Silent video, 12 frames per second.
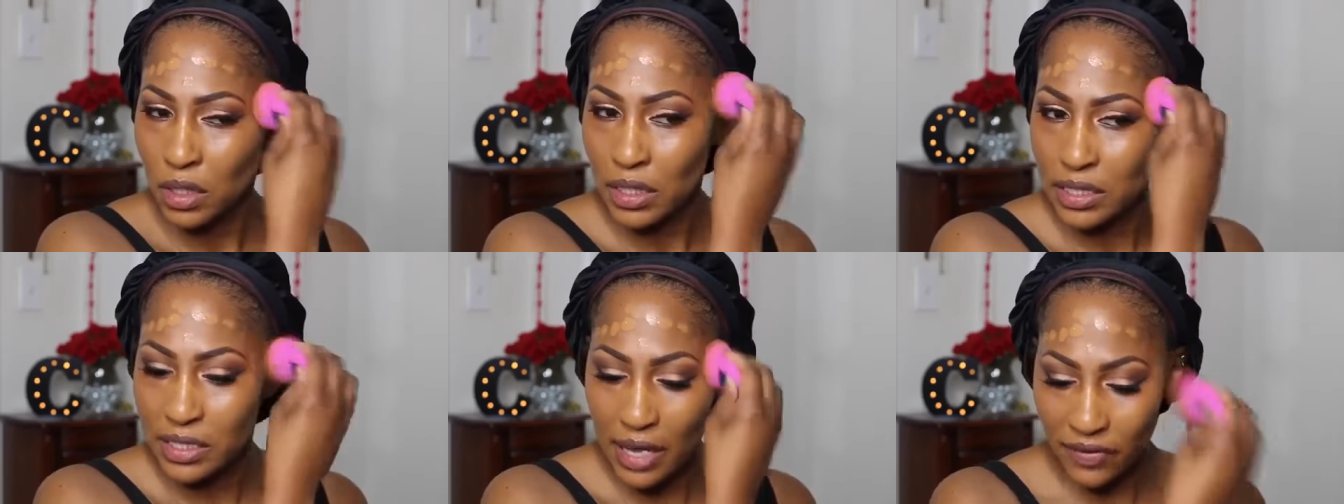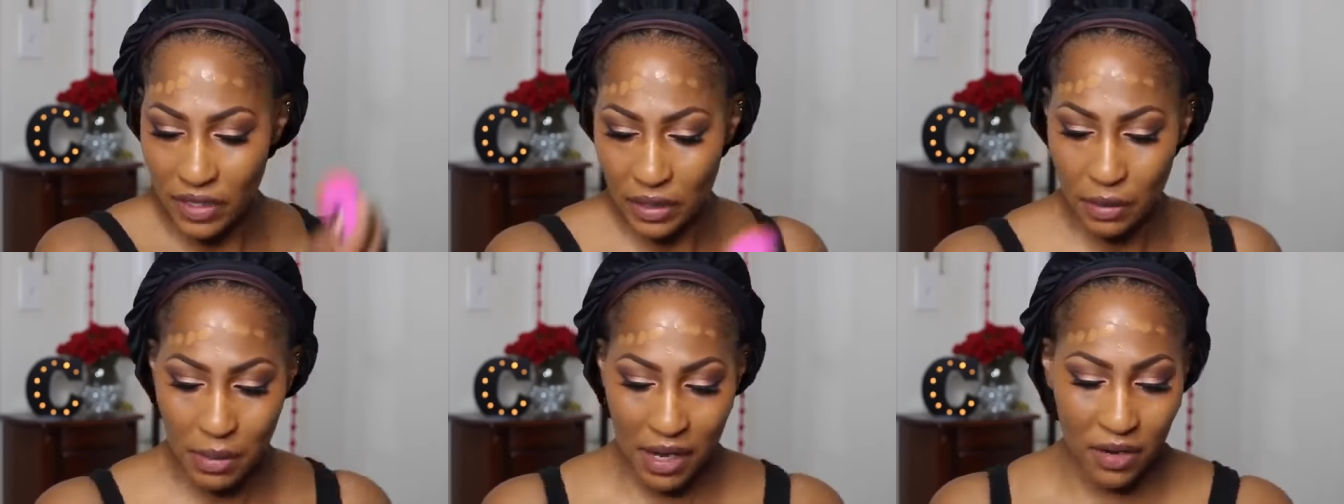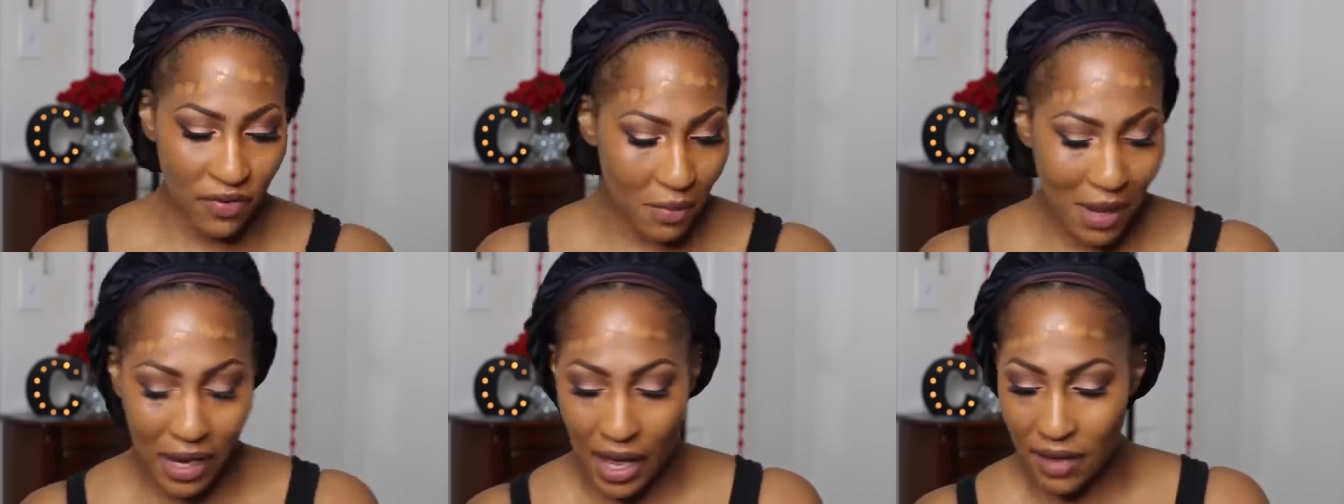Is definitely better
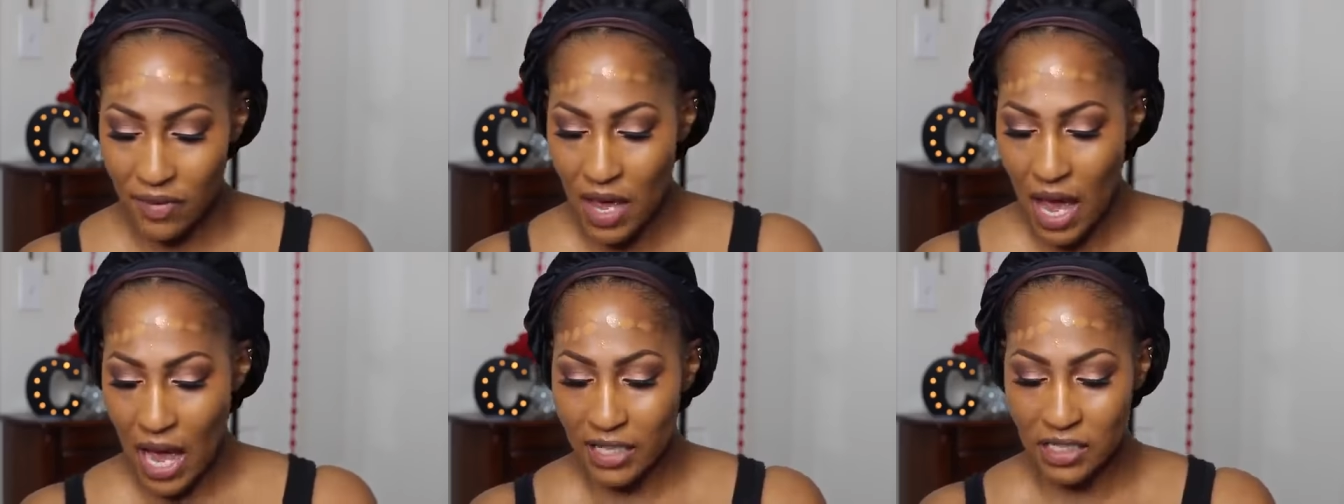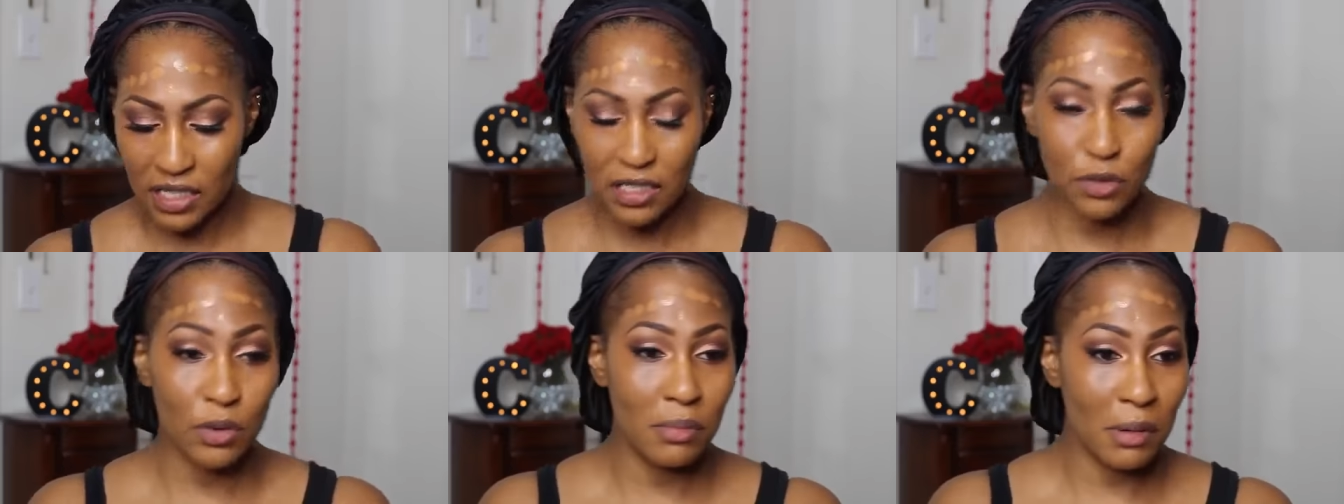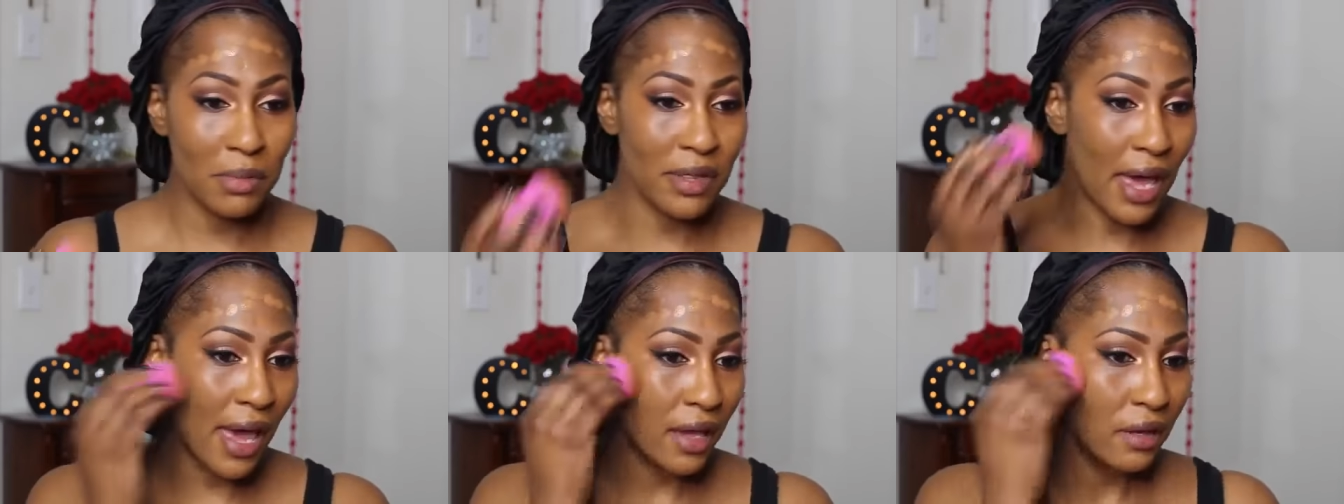for my life. I just need to remember
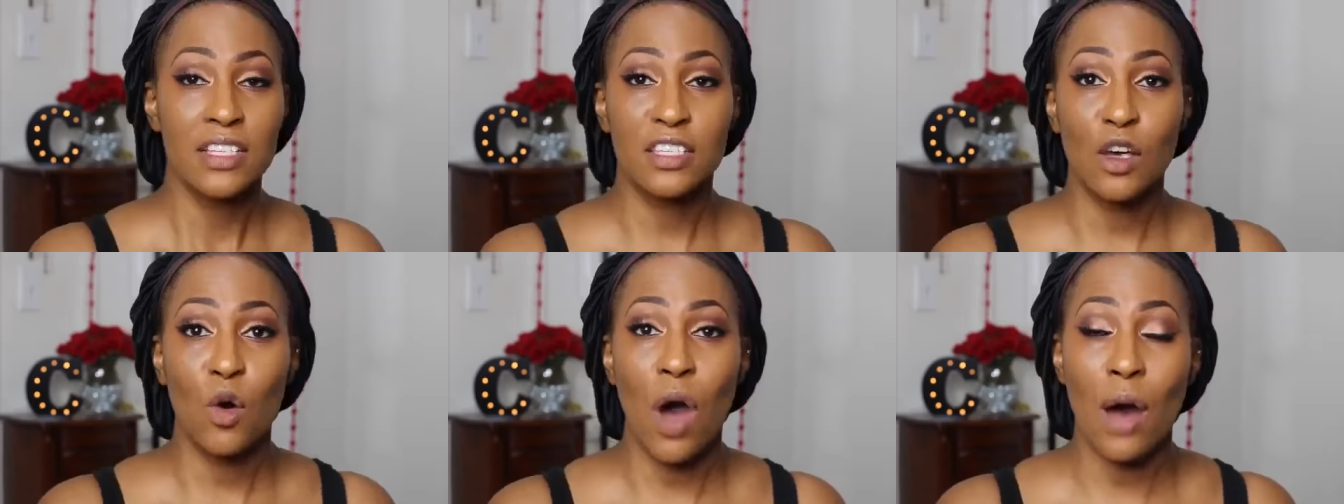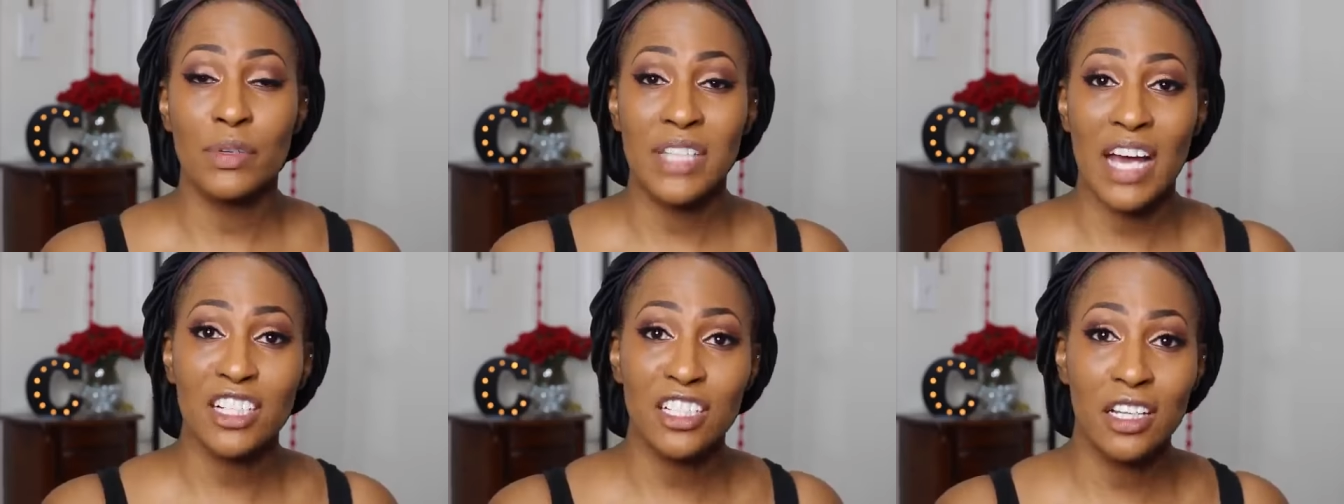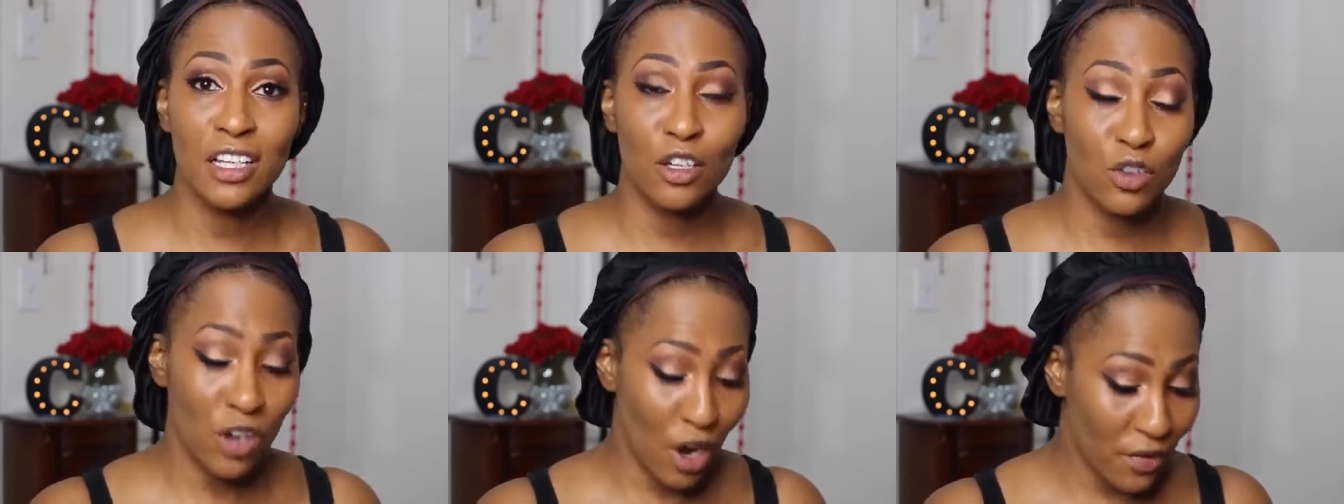that. So I was actually a
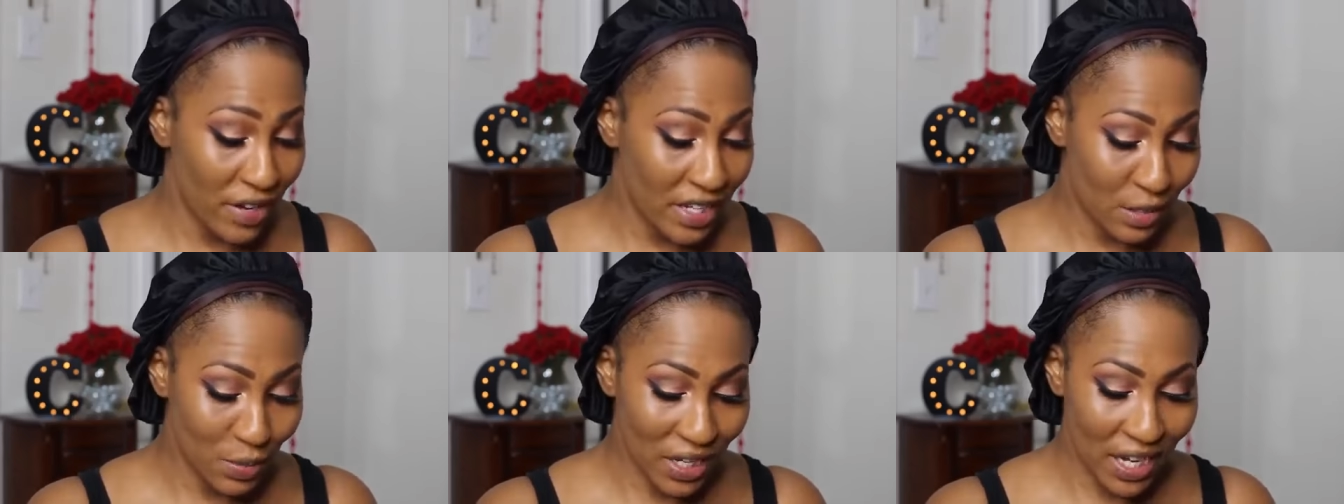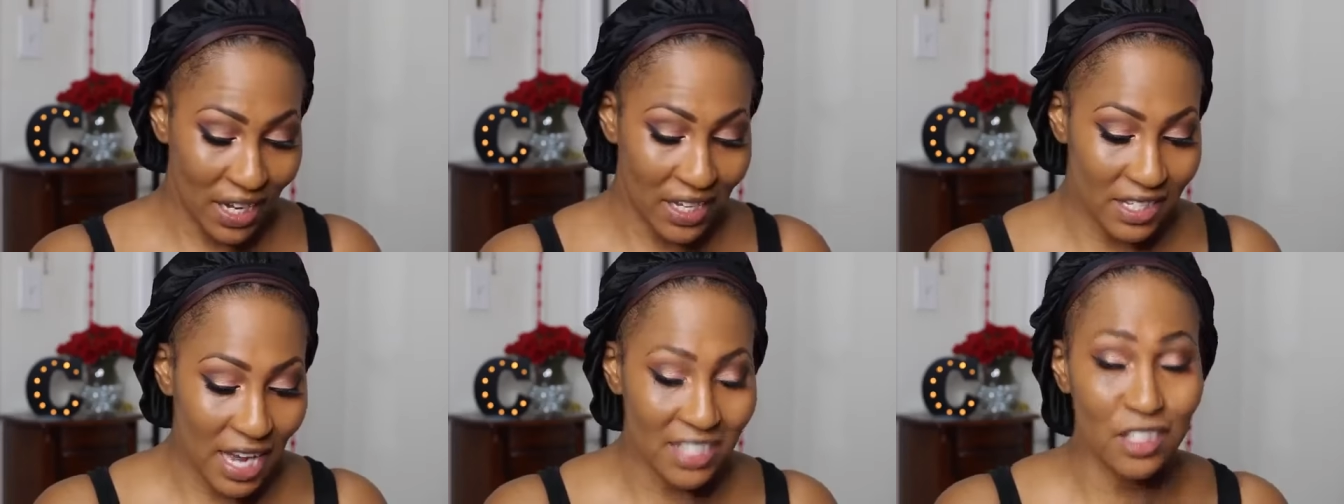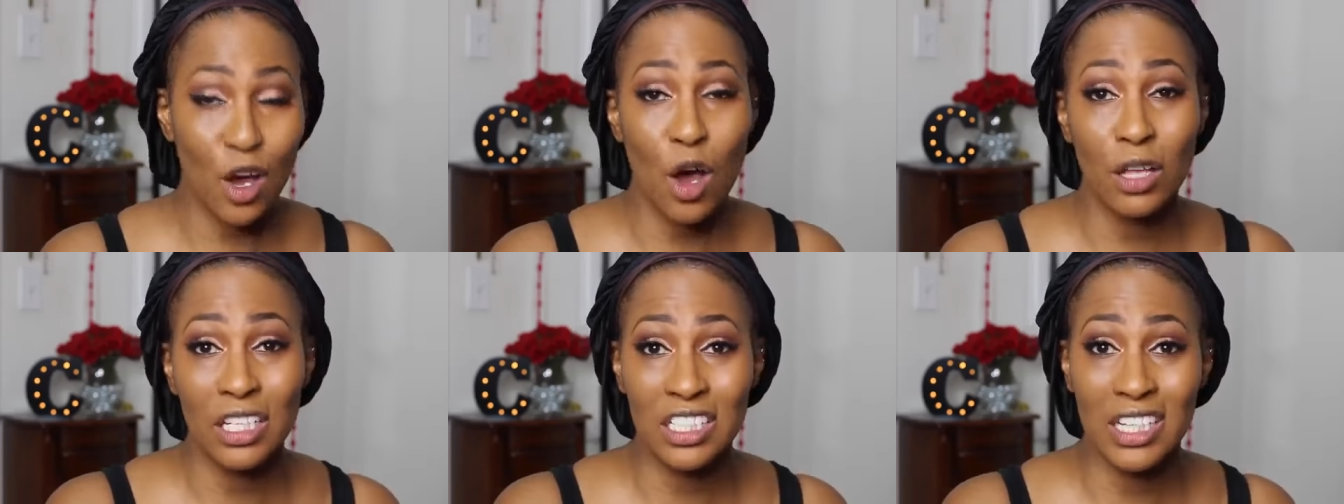little nervous because I saw
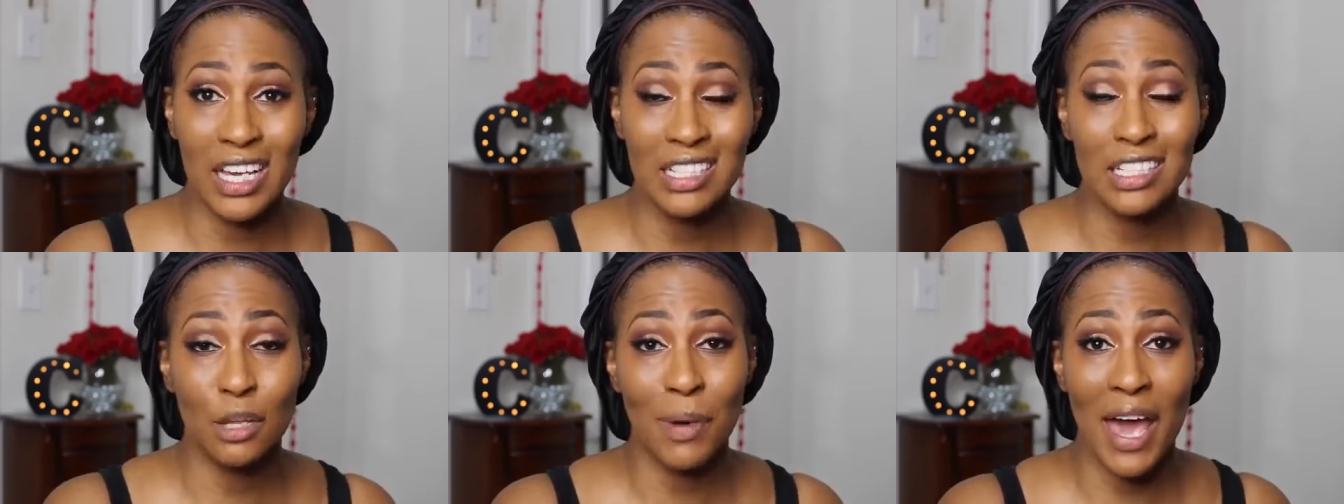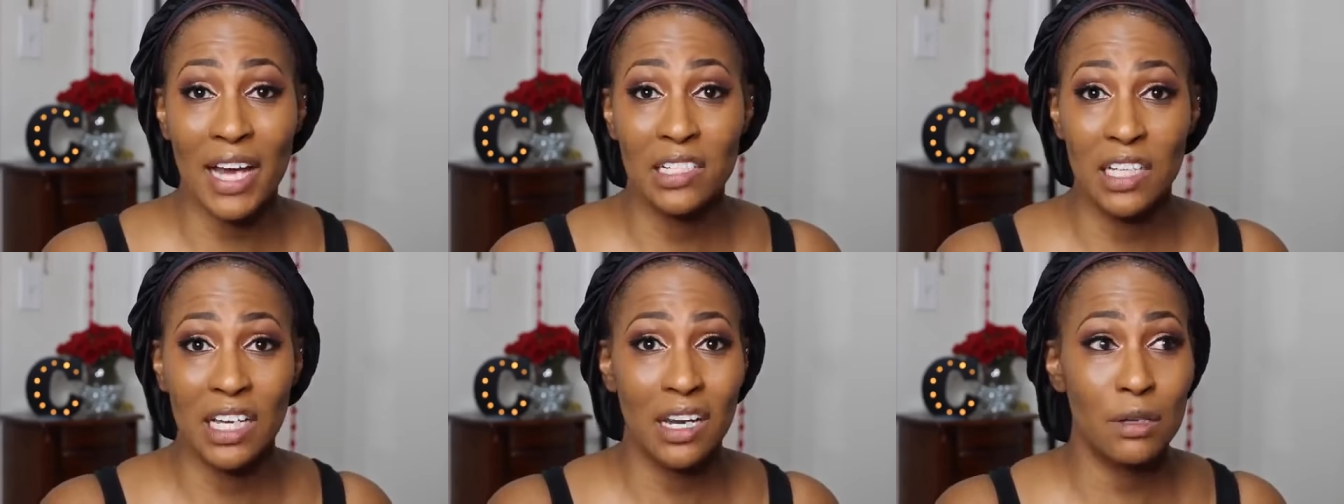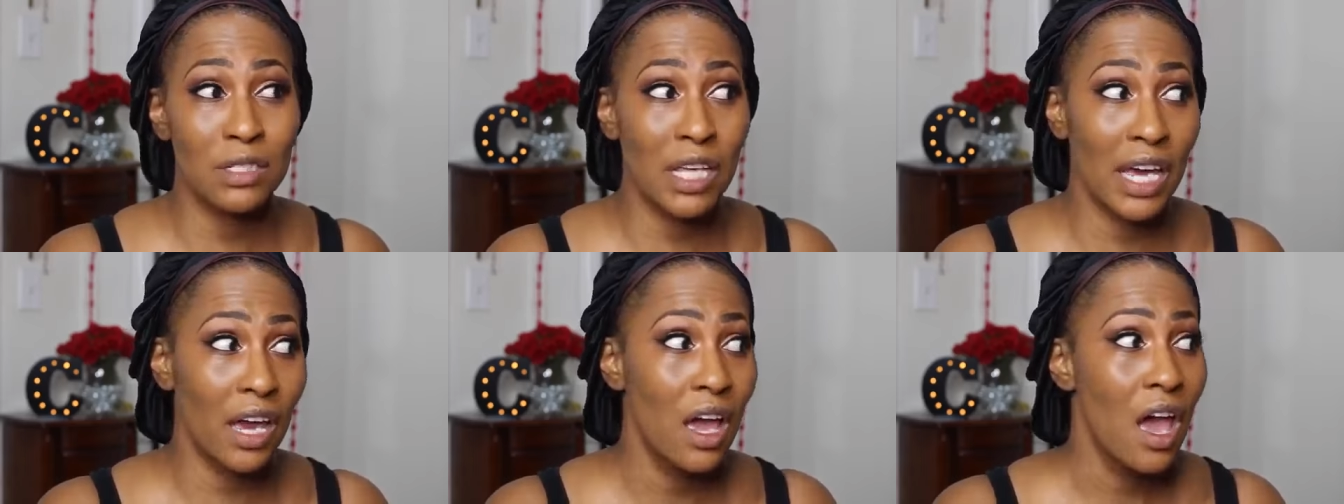all the shades in the packaging and I was
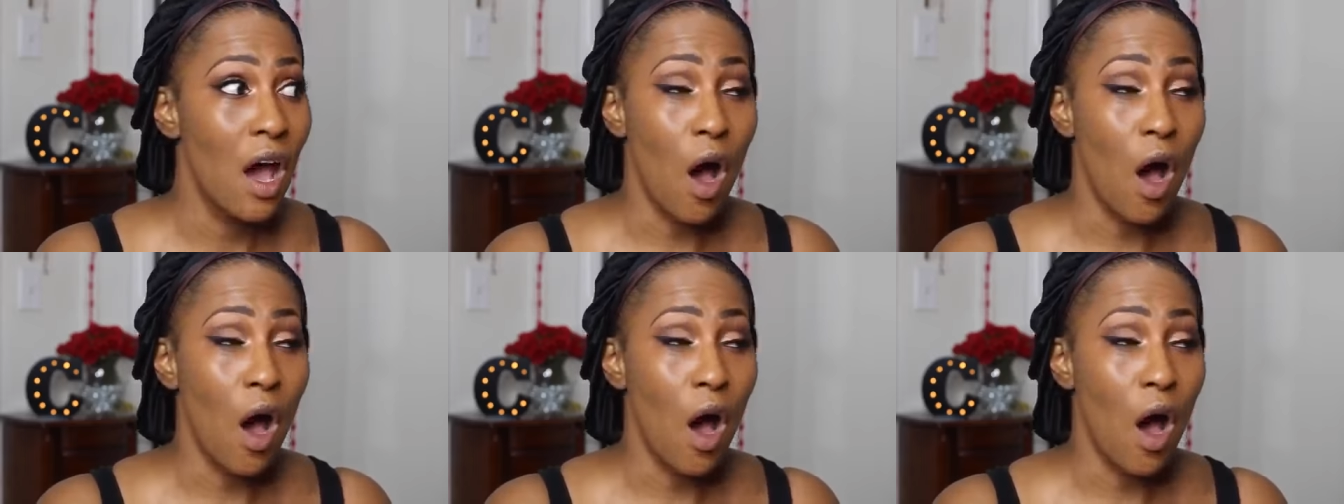like,